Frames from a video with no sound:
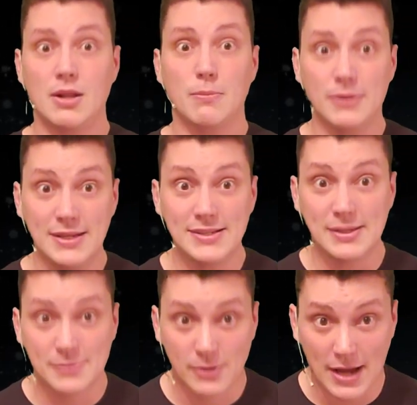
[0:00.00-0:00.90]
please
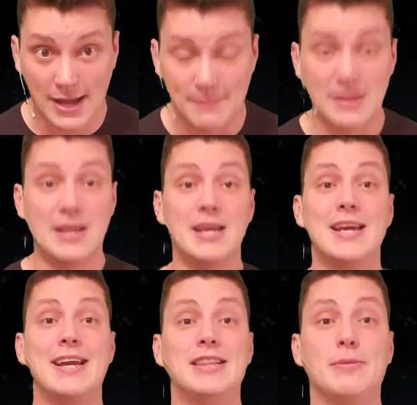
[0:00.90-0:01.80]
subscribe.
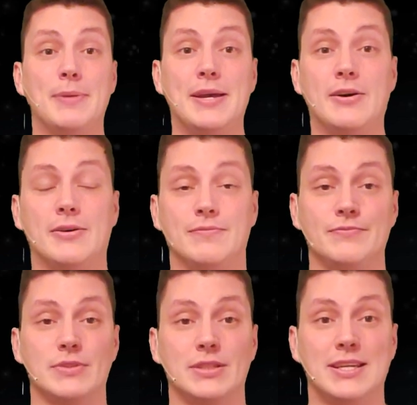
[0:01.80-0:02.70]
Hit the bell.
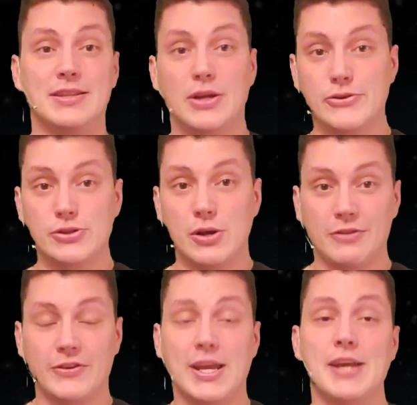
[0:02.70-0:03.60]
Get those
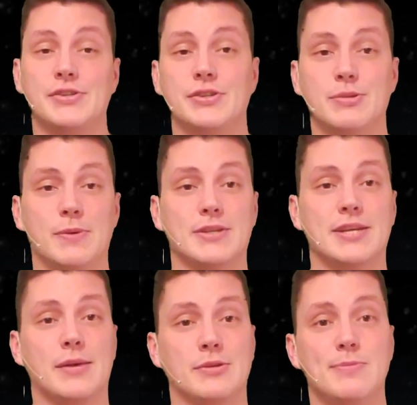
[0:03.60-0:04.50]
notifications because it
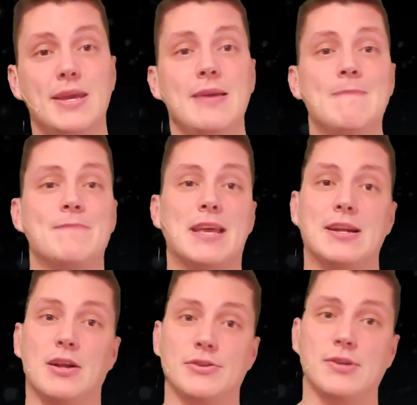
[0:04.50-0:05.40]
helps me and it
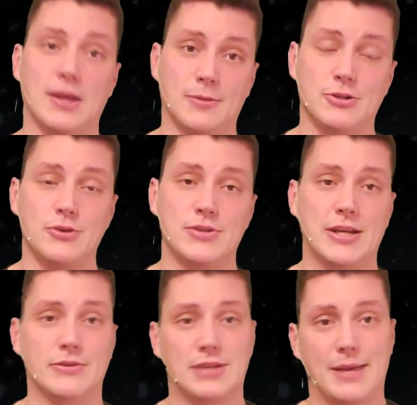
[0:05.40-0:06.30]
also helps you stay
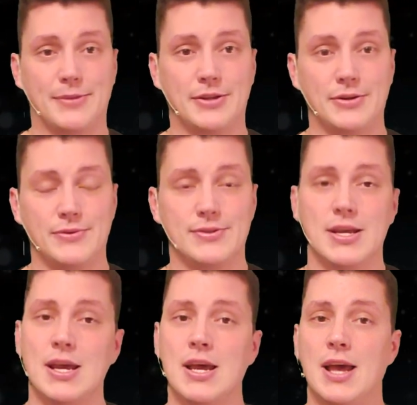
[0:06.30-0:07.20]
on top of the news.
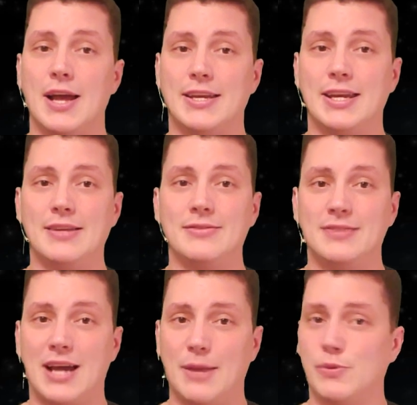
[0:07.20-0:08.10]
Again,
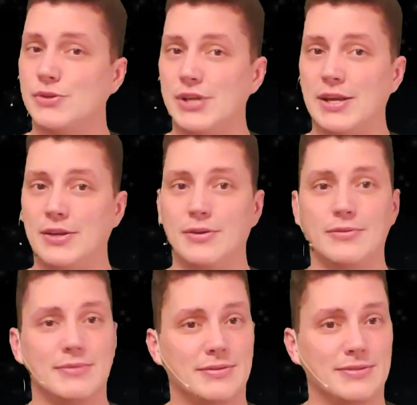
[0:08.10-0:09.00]
I appreciate you.
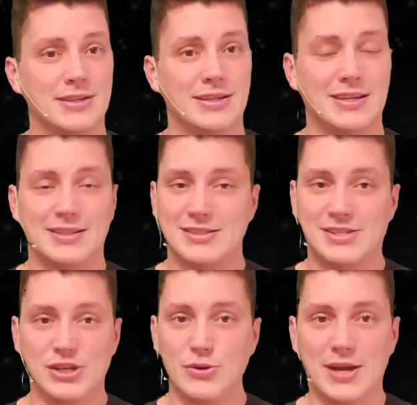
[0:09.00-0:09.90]

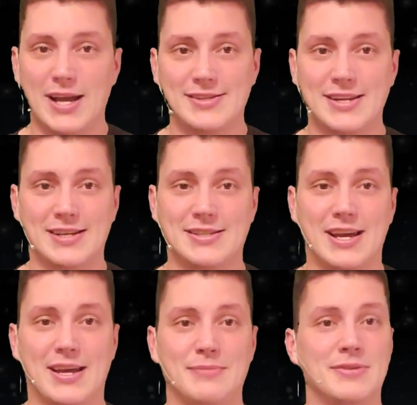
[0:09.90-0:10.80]
See you guys next
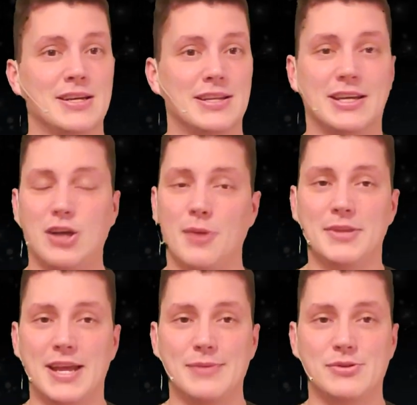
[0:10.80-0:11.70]
time. They call me the
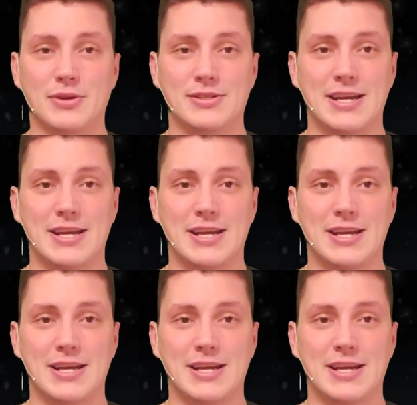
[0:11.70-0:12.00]
Gamestork because I